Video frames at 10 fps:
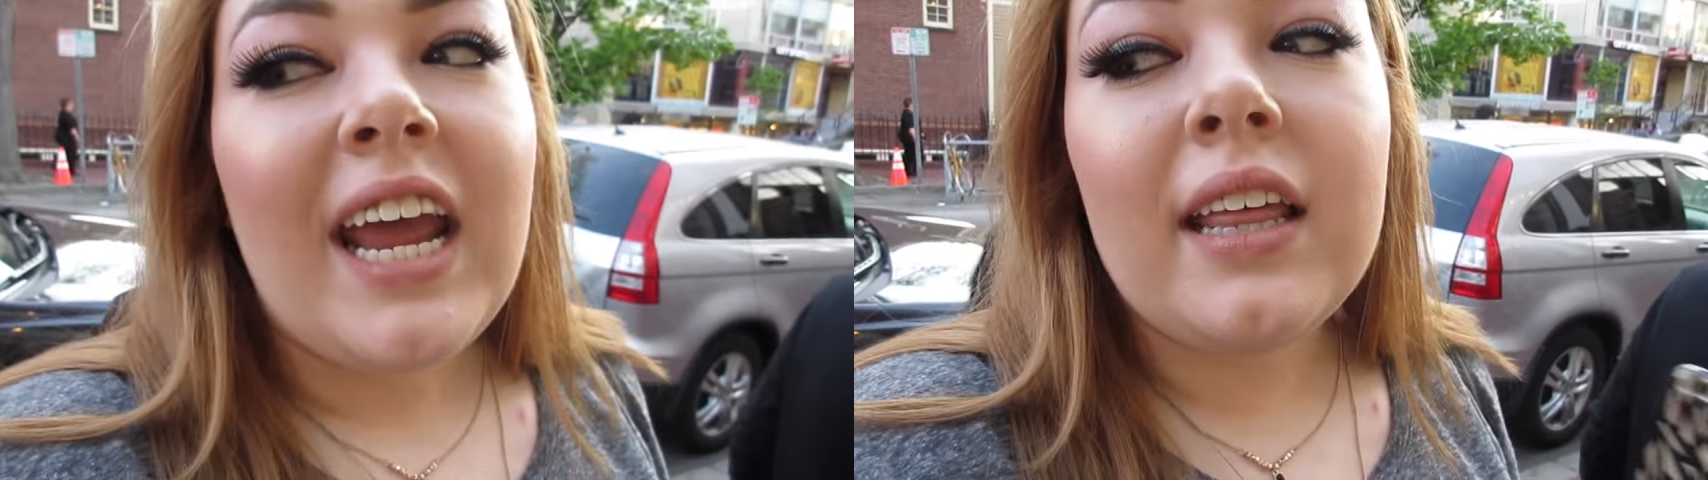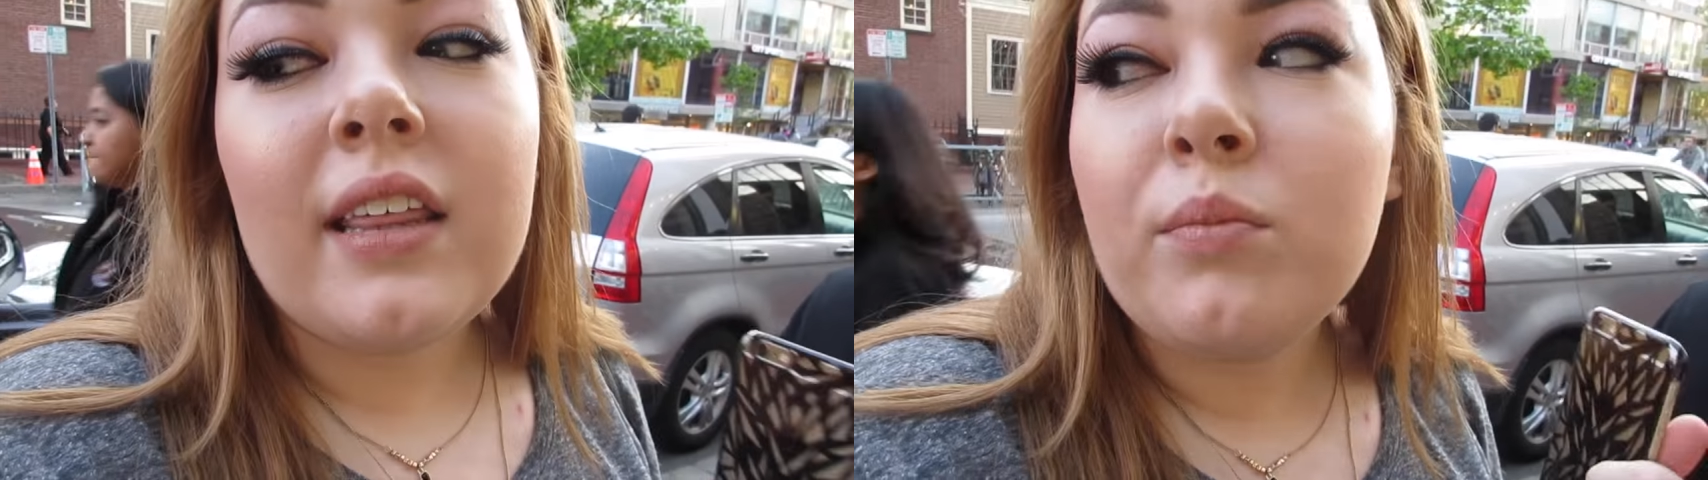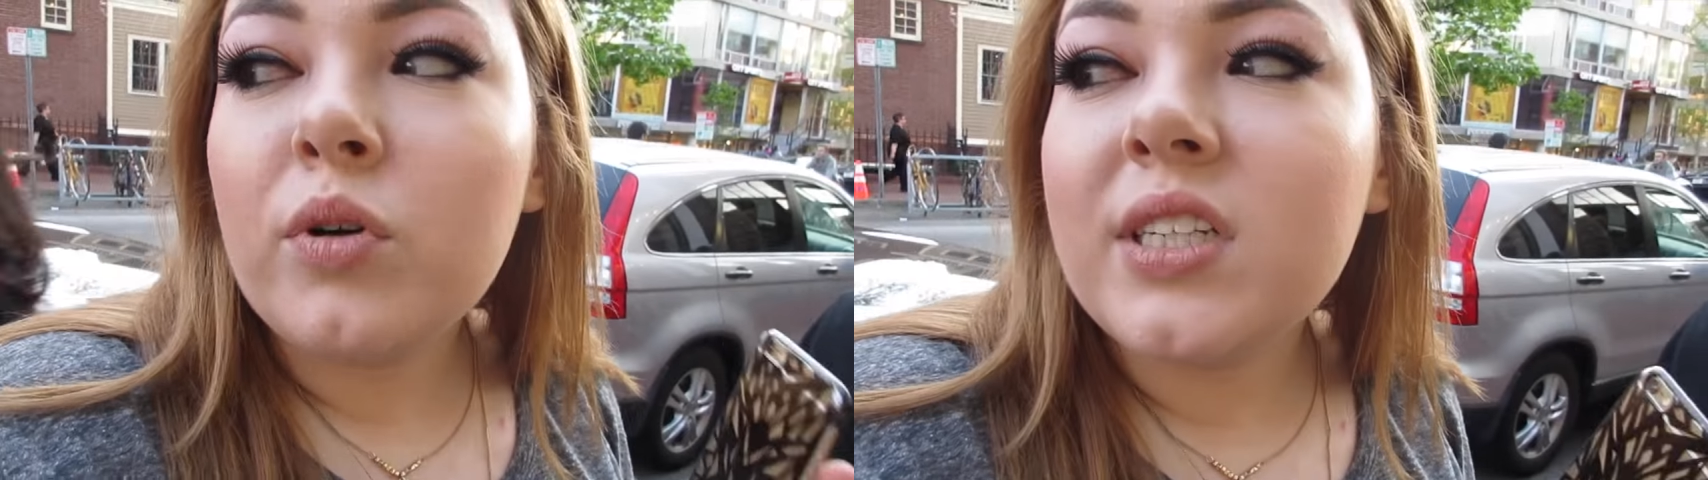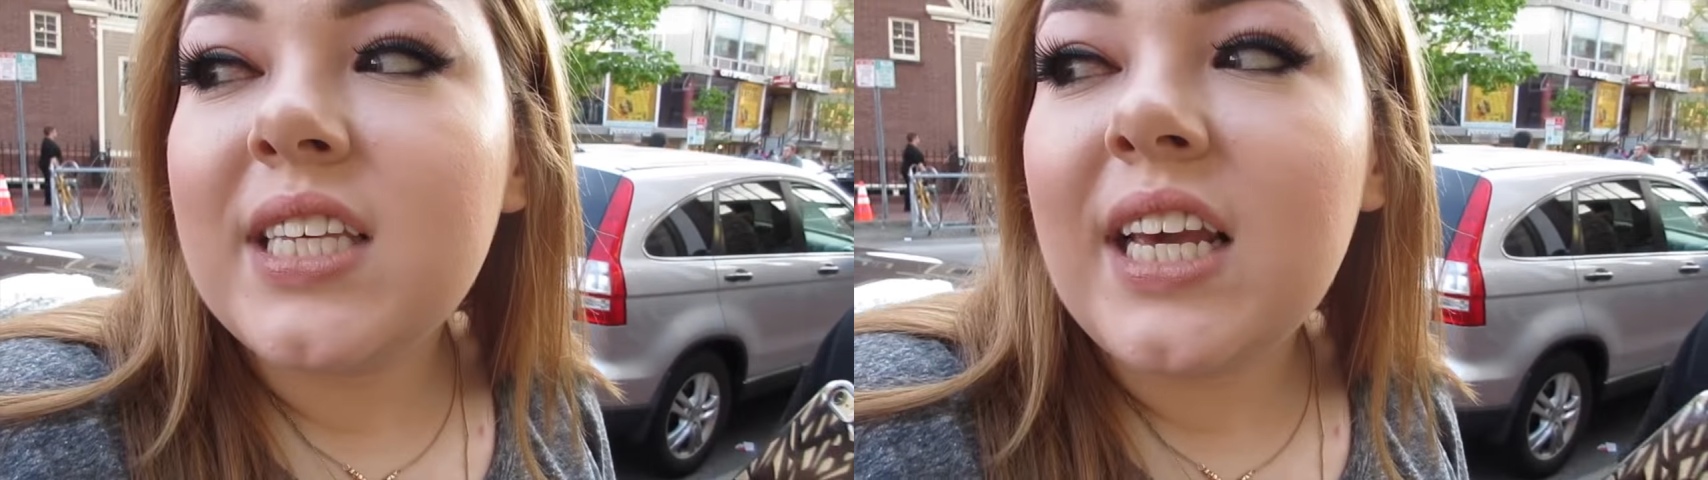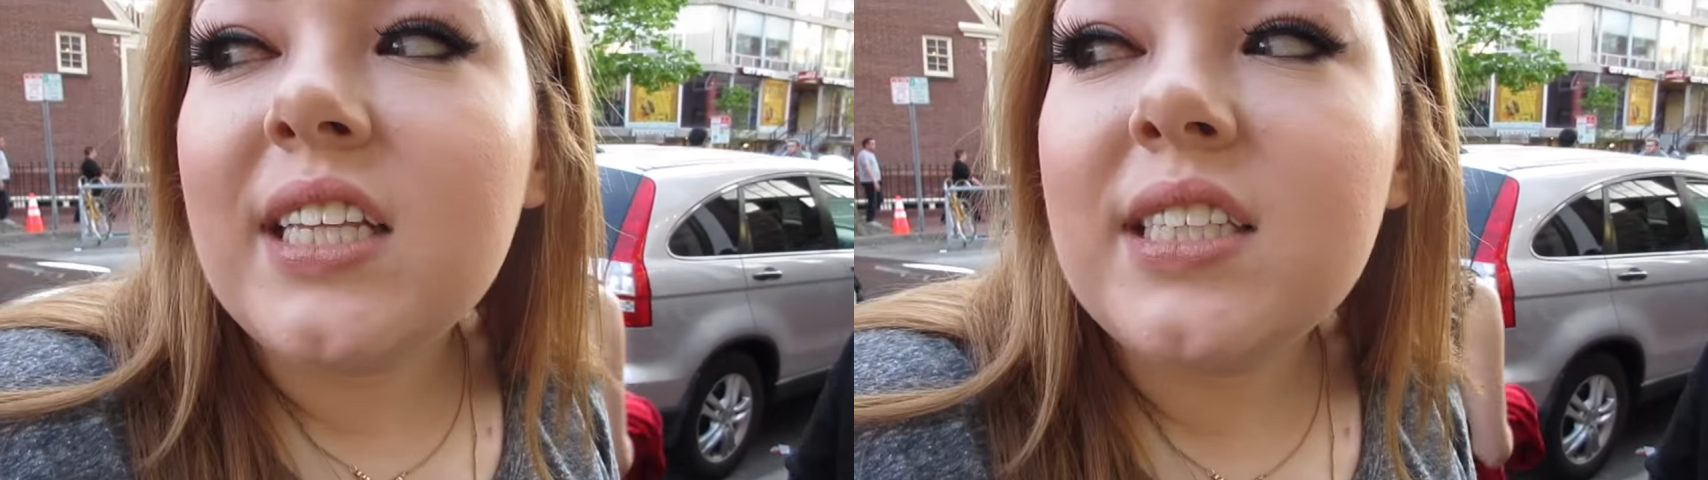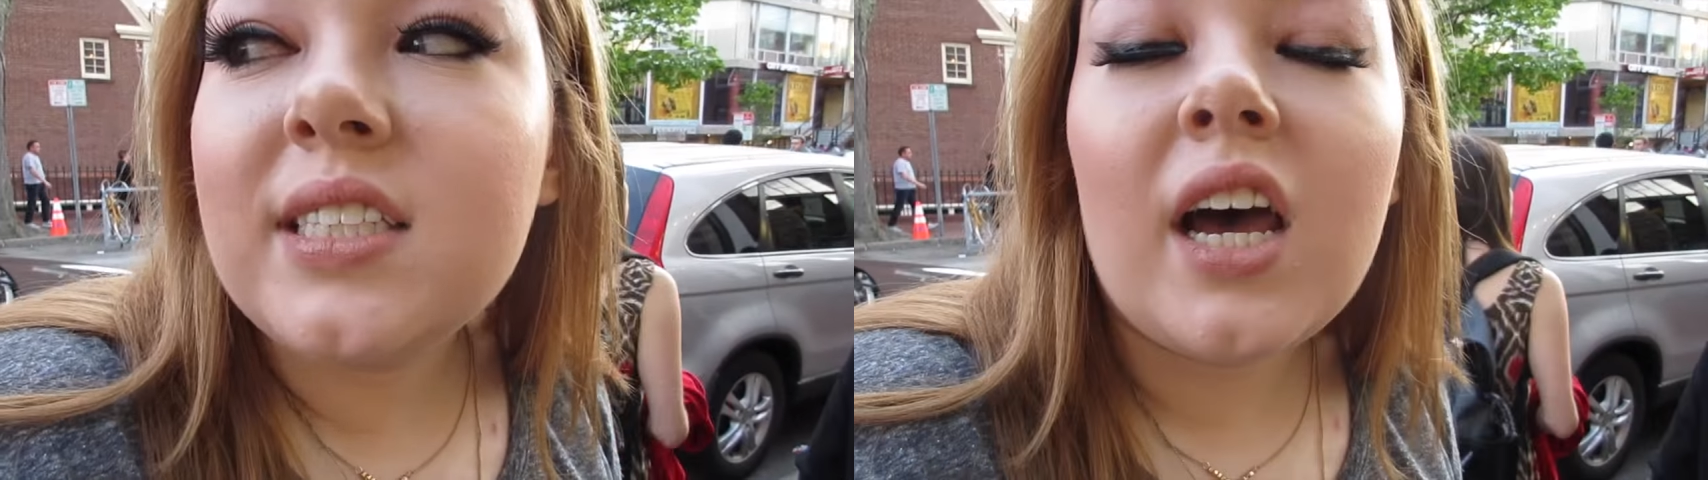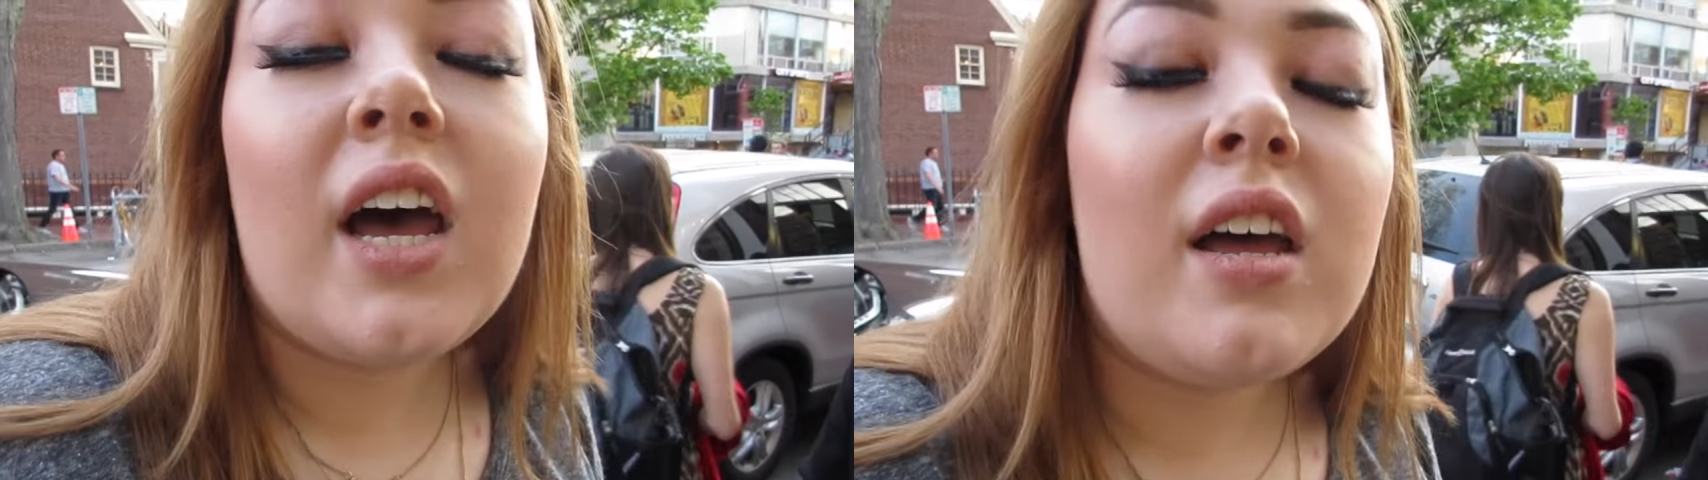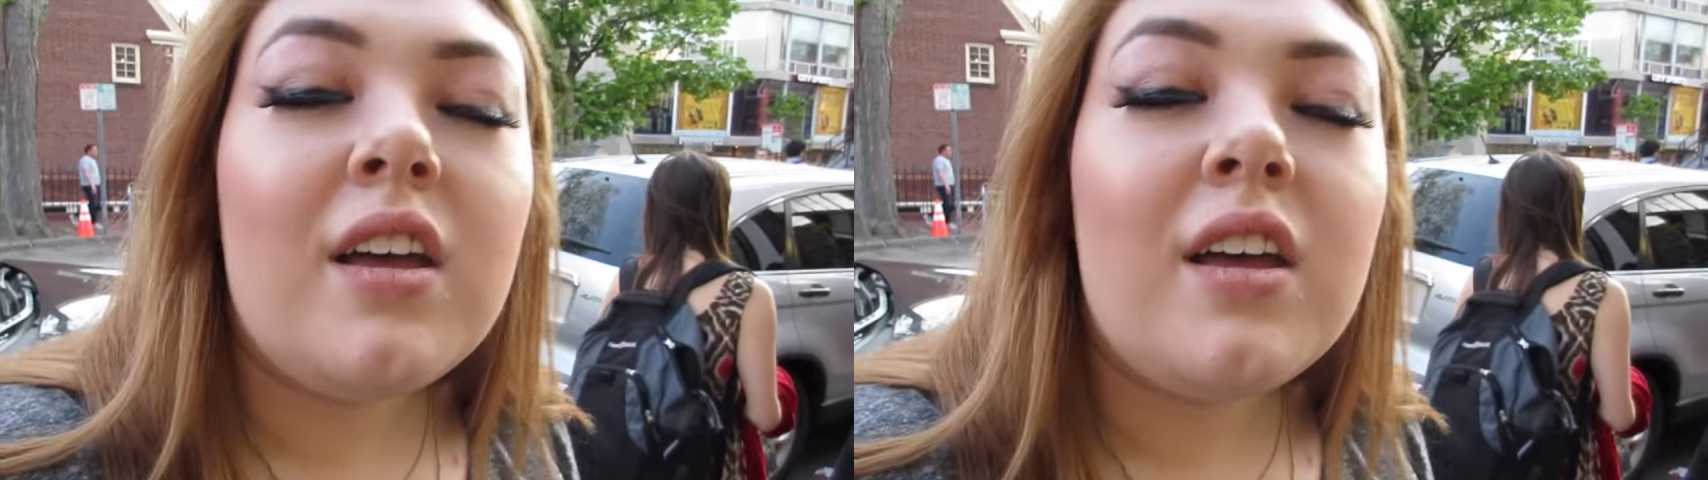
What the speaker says: He then proceeds to